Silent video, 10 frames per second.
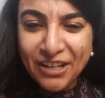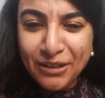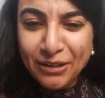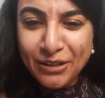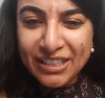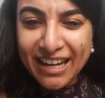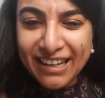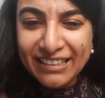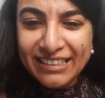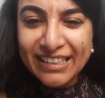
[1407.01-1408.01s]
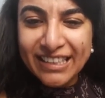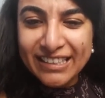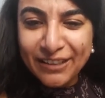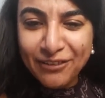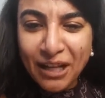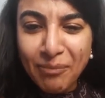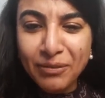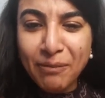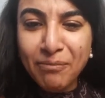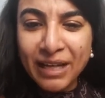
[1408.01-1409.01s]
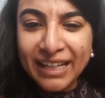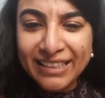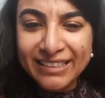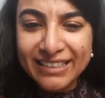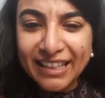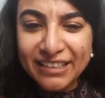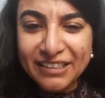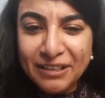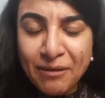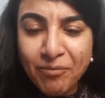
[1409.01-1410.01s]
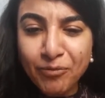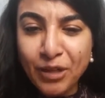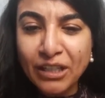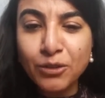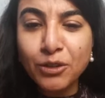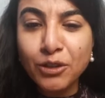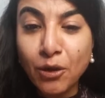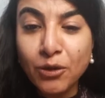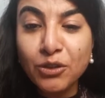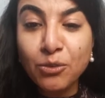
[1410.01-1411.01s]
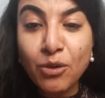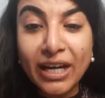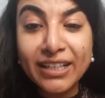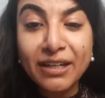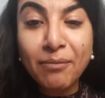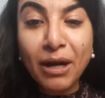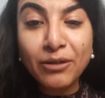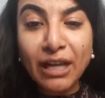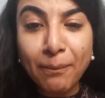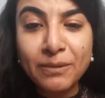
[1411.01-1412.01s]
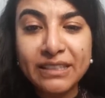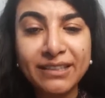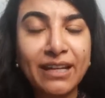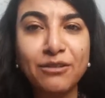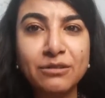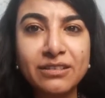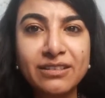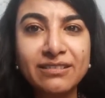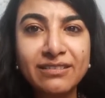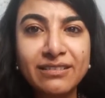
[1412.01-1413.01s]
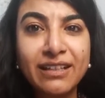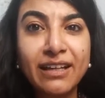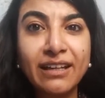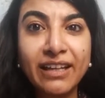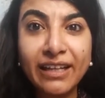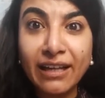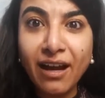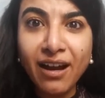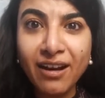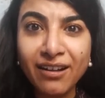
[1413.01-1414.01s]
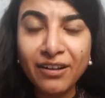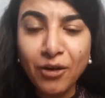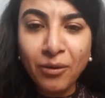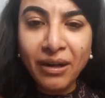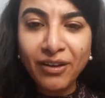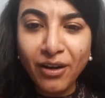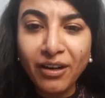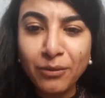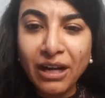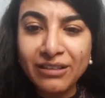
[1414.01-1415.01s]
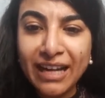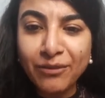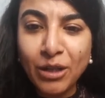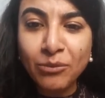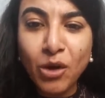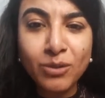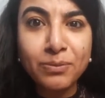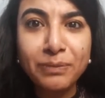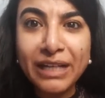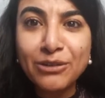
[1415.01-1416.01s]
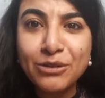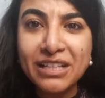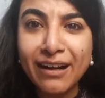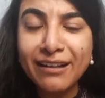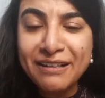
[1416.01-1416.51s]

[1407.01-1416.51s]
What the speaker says: Usha, develop the mindset where you don't worry about ups and downs. Yeah, oh my God, wow, that one was big, Usha.